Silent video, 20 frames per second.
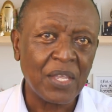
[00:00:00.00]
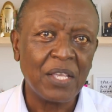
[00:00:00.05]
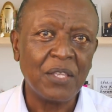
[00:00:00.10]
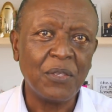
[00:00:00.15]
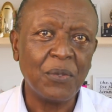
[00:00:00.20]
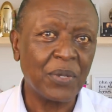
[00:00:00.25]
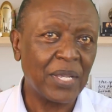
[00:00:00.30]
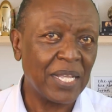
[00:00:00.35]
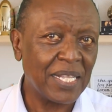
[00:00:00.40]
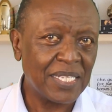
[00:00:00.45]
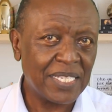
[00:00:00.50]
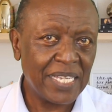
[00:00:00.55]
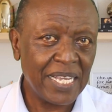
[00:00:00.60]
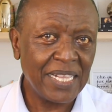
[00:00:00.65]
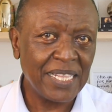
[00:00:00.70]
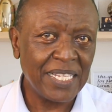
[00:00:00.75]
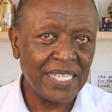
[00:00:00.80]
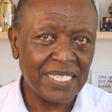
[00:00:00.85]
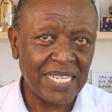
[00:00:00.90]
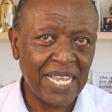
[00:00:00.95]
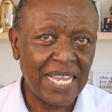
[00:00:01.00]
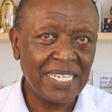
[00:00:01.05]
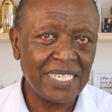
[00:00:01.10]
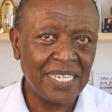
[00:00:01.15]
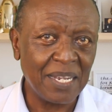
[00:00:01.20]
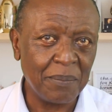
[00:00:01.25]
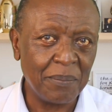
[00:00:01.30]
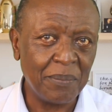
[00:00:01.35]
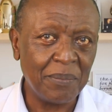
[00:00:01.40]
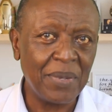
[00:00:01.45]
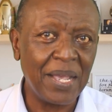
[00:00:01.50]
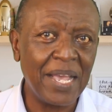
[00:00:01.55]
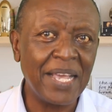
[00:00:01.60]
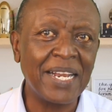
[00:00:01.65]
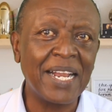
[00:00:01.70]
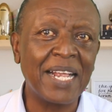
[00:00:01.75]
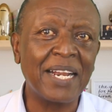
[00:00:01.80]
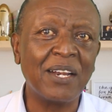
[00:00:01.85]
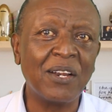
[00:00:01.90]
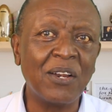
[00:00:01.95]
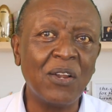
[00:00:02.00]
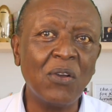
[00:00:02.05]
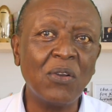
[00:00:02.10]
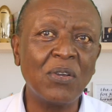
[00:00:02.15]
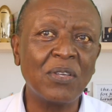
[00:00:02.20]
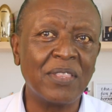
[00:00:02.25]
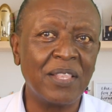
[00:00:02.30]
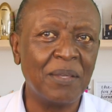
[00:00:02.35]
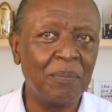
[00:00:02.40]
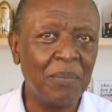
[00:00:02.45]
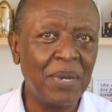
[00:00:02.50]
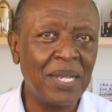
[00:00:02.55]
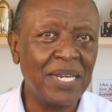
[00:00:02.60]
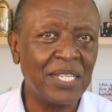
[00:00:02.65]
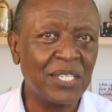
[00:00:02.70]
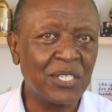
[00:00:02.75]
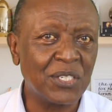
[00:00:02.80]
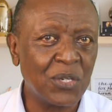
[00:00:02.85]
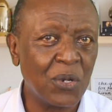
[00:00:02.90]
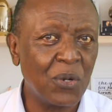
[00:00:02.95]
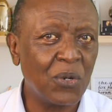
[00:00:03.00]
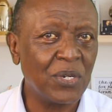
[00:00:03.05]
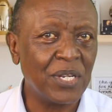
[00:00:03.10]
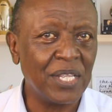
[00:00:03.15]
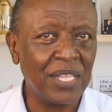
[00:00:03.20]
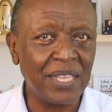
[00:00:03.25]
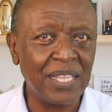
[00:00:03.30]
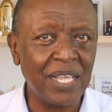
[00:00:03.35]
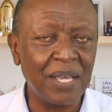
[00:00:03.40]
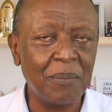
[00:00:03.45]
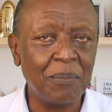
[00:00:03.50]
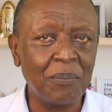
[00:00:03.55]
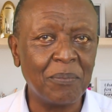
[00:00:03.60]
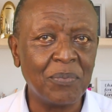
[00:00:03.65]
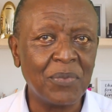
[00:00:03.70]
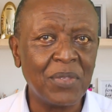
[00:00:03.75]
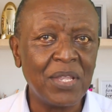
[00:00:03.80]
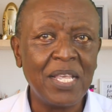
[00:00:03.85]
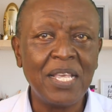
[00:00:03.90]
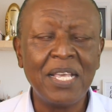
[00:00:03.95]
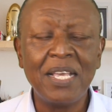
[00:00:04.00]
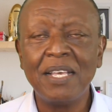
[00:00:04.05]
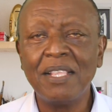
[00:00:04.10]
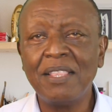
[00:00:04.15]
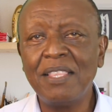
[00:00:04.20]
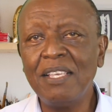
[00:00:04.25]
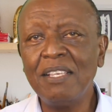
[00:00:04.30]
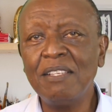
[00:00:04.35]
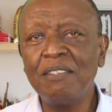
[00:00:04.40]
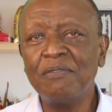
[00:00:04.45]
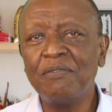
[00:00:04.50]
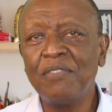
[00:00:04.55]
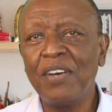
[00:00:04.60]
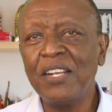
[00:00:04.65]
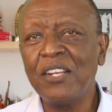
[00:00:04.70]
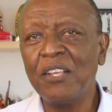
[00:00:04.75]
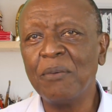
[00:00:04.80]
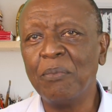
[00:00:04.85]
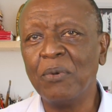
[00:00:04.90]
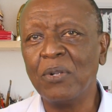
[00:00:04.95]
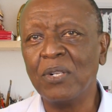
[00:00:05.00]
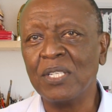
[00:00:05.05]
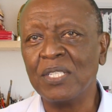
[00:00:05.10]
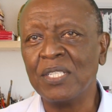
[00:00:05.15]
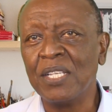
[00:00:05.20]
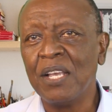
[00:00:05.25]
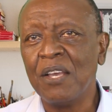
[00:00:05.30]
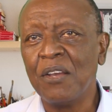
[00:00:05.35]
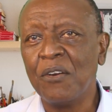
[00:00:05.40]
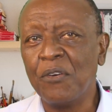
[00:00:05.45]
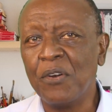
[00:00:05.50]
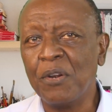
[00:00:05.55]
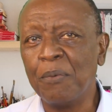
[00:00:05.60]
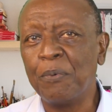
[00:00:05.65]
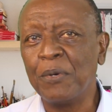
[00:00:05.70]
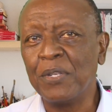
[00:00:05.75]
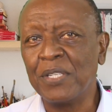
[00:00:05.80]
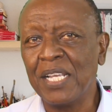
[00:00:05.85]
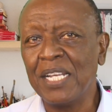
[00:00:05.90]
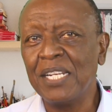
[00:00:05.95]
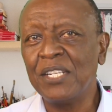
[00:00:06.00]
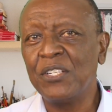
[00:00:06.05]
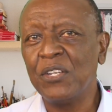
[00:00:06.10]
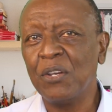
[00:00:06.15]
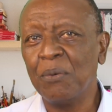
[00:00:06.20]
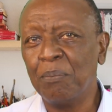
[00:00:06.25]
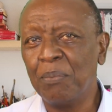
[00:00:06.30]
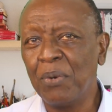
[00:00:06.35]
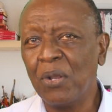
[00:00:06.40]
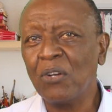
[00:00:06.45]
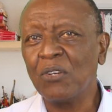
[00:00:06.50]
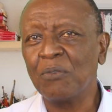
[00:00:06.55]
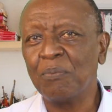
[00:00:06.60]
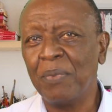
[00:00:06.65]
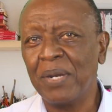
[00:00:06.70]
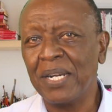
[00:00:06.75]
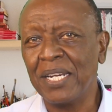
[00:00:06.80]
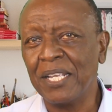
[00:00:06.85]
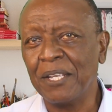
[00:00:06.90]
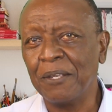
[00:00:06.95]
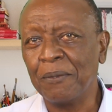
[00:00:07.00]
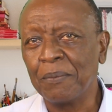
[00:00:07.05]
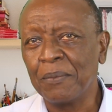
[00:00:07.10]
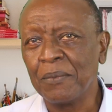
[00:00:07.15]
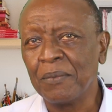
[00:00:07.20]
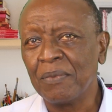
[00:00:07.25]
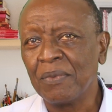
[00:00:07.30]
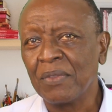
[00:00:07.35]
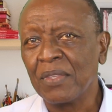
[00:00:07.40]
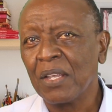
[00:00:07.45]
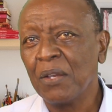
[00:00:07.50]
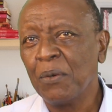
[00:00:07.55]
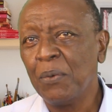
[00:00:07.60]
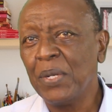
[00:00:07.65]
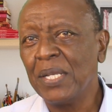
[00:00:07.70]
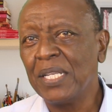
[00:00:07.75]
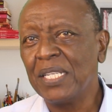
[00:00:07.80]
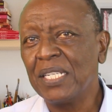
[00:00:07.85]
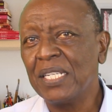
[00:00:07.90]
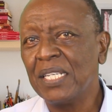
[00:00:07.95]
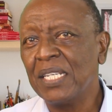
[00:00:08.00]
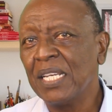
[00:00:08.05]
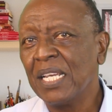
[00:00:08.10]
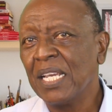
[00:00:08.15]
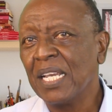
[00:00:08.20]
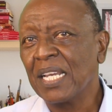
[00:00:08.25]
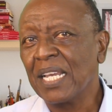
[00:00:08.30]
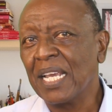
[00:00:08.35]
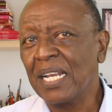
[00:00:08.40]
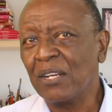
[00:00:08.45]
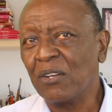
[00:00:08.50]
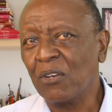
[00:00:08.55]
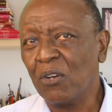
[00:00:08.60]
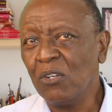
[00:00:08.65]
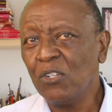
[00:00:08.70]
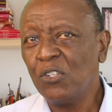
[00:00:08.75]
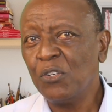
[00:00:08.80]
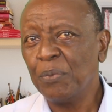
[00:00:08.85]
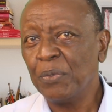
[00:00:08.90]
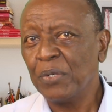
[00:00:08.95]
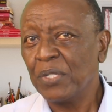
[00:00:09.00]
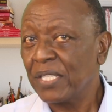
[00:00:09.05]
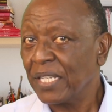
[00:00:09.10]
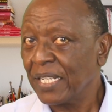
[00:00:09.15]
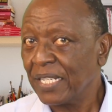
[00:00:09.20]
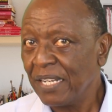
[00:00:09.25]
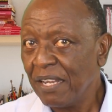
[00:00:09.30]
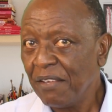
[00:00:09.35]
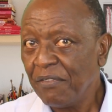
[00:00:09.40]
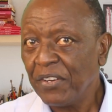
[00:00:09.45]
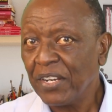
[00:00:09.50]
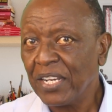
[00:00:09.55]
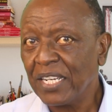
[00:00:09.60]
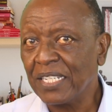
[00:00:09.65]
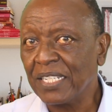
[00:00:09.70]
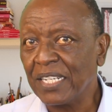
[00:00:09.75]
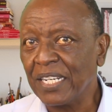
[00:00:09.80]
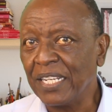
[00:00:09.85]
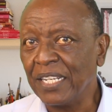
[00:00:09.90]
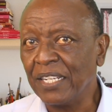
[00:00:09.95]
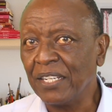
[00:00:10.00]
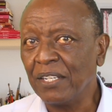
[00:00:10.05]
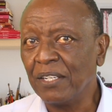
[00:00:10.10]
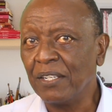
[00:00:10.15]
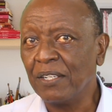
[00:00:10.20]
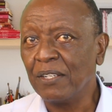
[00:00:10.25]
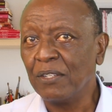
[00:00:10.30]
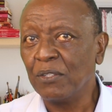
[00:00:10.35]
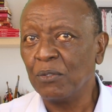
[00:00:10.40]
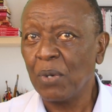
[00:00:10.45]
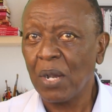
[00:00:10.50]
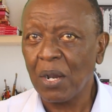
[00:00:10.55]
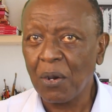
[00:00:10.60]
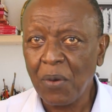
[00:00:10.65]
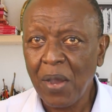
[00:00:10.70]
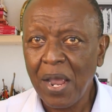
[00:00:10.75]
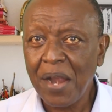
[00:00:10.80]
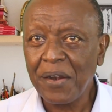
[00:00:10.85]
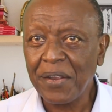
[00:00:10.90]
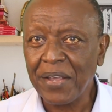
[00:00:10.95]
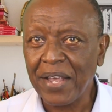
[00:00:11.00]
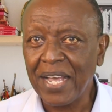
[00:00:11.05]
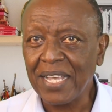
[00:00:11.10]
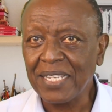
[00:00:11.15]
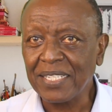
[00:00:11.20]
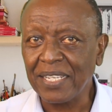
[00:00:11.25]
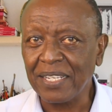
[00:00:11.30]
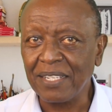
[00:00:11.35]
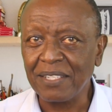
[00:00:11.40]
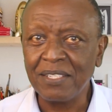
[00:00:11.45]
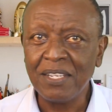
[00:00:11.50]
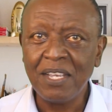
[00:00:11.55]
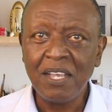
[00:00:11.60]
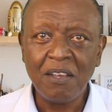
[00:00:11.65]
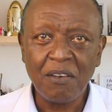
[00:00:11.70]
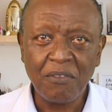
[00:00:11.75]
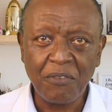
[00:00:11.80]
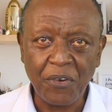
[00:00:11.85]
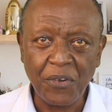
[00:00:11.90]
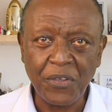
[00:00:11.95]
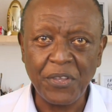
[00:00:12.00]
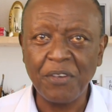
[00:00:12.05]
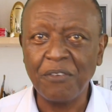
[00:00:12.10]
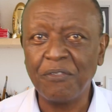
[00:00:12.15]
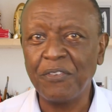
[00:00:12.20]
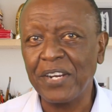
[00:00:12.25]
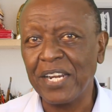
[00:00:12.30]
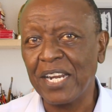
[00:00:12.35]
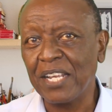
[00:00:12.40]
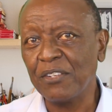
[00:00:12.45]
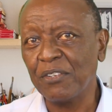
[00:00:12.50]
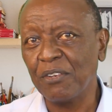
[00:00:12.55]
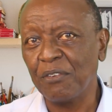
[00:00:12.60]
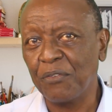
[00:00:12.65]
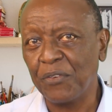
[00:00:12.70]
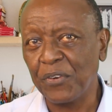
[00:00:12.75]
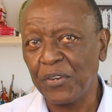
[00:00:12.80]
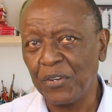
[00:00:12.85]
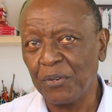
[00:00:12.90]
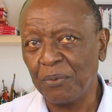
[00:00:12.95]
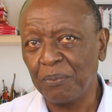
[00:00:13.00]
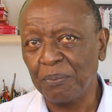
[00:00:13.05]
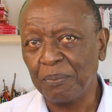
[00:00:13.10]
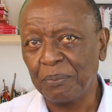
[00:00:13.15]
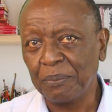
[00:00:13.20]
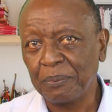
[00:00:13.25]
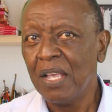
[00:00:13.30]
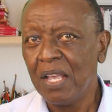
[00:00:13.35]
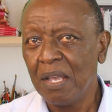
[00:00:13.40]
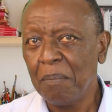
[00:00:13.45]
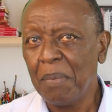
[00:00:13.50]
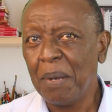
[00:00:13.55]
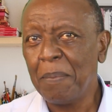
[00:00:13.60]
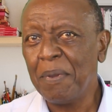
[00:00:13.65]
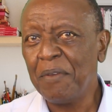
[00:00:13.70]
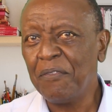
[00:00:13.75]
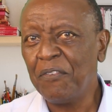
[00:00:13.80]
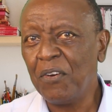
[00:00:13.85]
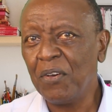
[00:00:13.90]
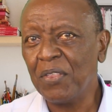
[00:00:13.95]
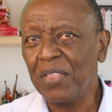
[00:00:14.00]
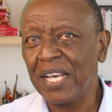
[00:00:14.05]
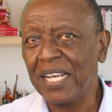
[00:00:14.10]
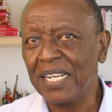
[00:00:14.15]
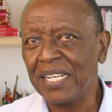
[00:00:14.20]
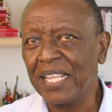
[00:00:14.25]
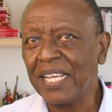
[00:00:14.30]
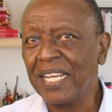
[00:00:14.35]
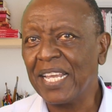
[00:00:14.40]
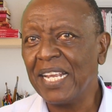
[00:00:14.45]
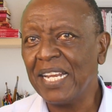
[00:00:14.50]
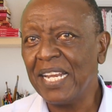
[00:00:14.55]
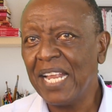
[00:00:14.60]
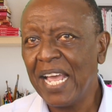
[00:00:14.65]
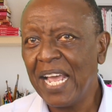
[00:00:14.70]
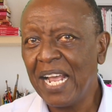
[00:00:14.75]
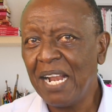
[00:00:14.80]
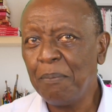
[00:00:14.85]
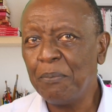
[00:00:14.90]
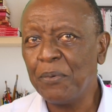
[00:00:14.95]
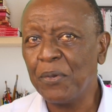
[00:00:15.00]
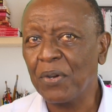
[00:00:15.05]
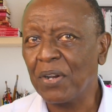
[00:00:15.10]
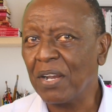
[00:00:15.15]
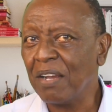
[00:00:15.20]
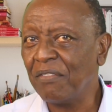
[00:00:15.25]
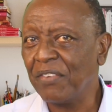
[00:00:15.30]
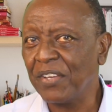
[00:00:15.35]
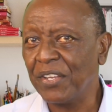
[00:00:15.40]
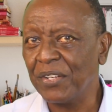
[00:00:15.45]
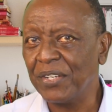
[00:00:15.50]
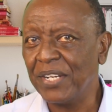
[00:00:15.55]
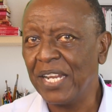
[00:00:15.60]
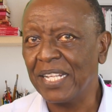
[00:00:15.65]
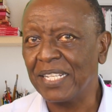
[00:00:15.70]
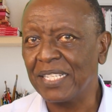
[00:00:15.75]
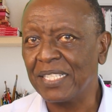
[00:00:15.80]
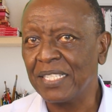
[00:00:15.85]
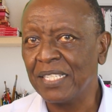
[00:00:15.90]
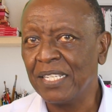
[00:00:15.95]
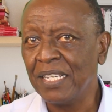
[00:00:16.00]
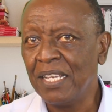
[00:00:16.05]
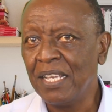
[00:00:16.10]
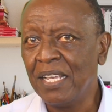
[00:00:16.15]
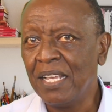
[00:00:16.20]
You can sell these items and unlock the money stored in them. These valuables represent your blocked money, which can contribute significantly to acquiring assets for your financial freedom. But before that, they can help you cover your debts.